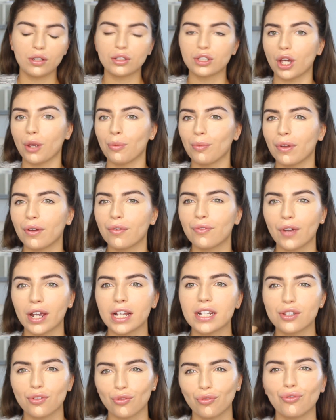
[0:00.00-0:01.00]
Don't be
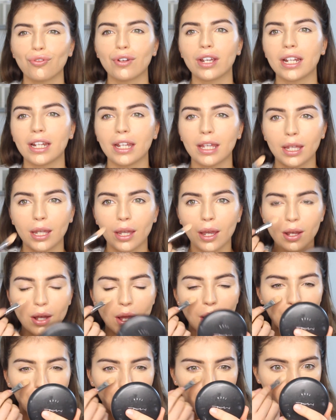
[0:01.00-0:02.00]
afraid to really
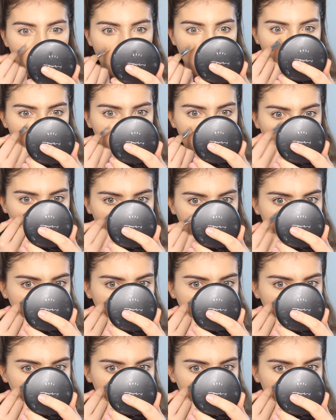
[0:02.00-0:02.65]
apply that